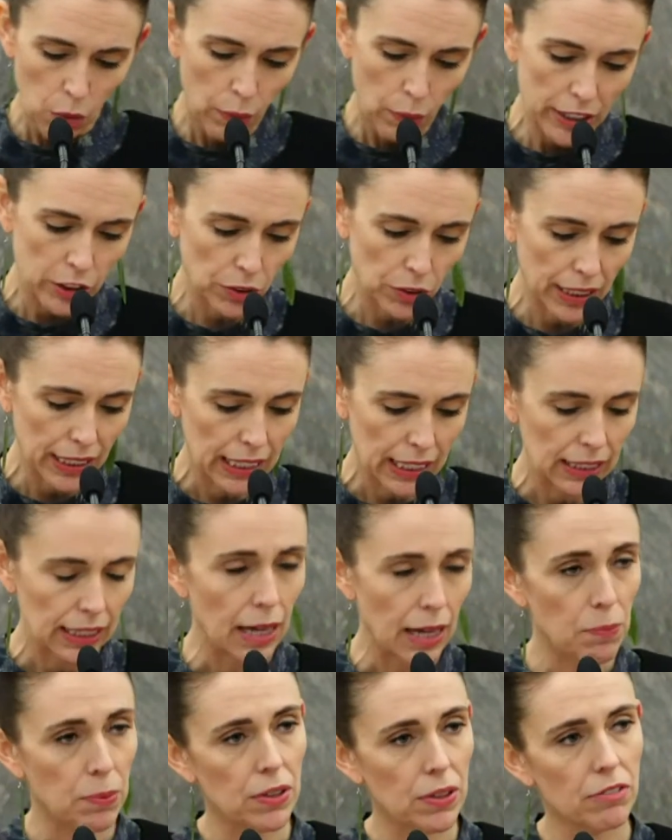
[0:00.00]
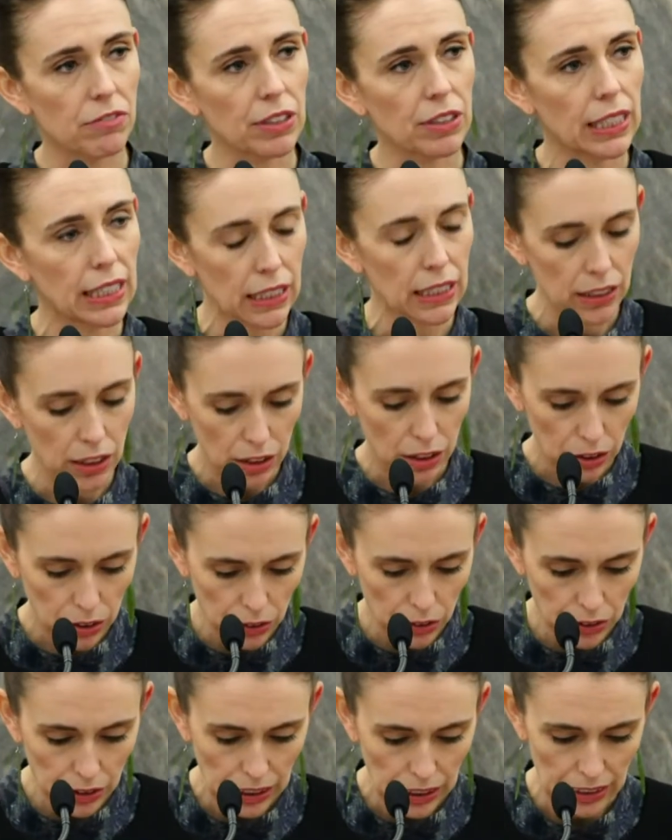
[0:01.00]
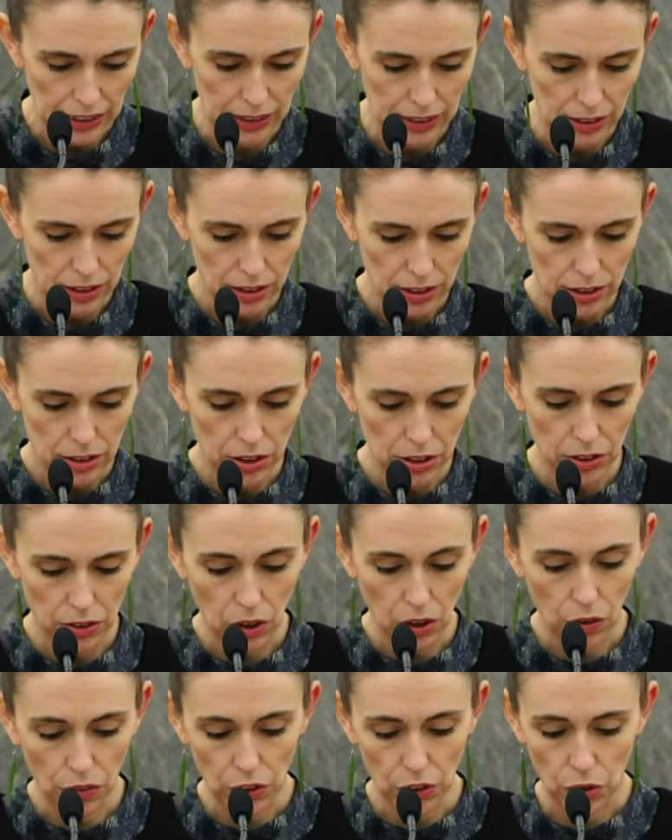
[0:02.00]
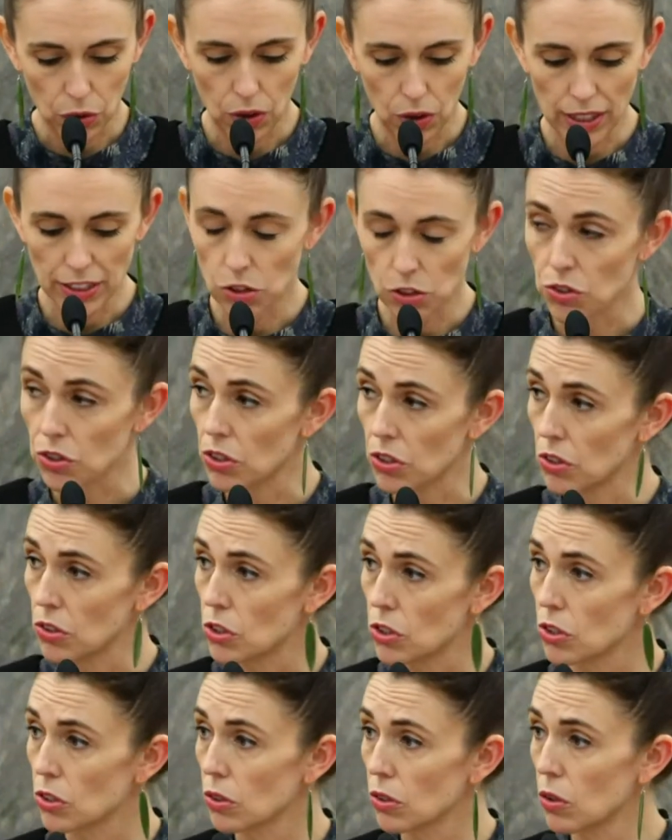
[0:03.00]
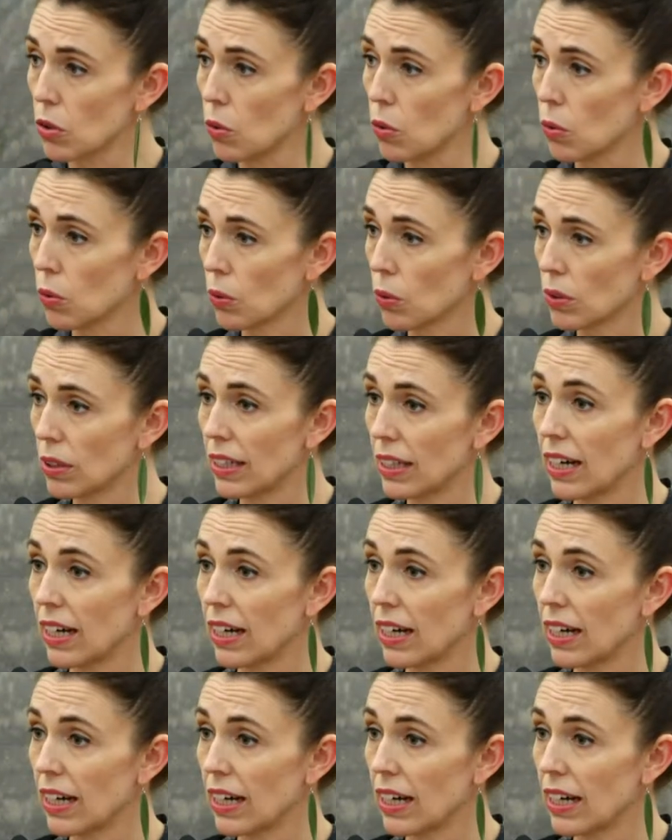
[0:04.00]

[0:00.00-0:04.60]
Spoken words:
we're doing collaboratively, including to the, on the Christchurch call.